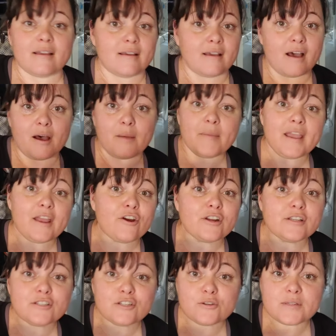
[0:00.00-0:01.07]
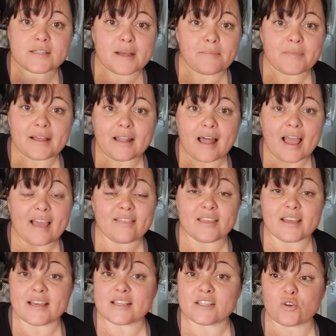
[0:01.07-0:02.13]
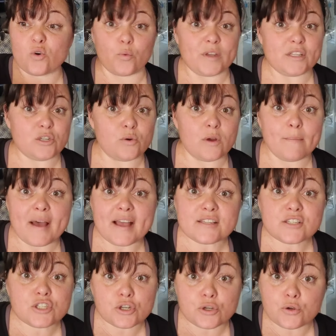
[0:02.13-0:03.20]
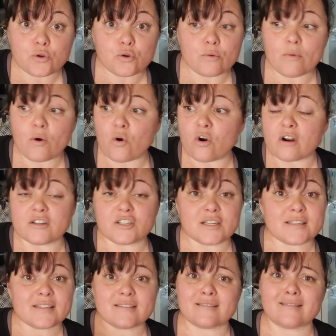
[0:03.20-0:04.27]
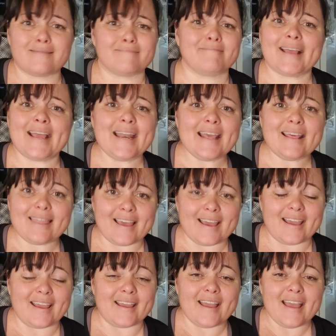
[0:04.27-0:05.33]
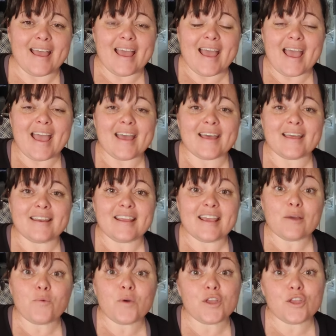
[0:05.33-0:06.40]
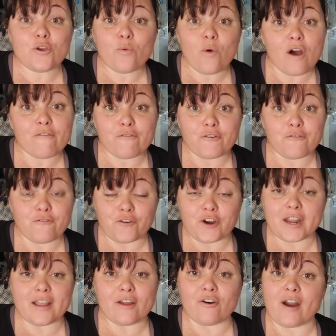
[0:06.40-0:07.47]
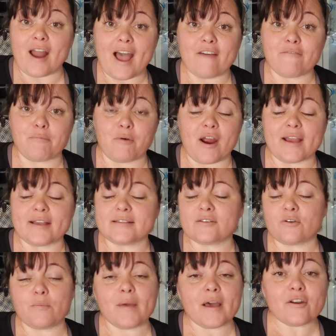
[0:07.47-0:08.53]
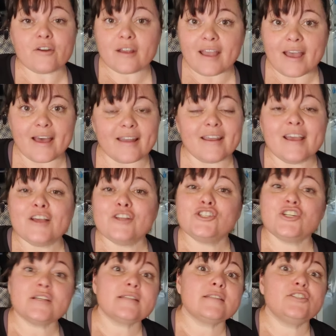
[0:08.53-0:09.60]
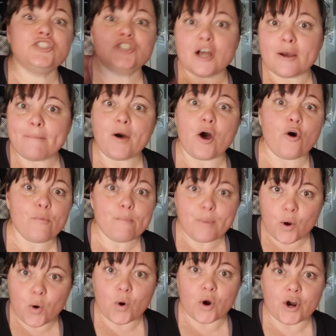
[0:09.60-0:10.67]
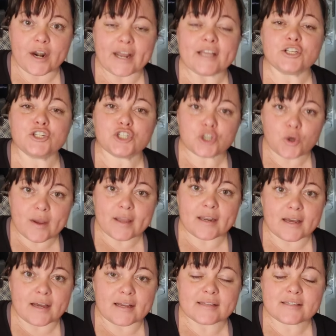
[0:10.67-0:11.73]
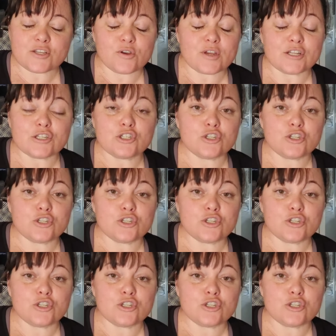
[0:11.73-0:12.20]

come here and do something like this, or we do it by Zoom, or just anything, and get what you want for free or half price, or better yet, just jump on board and join us. You can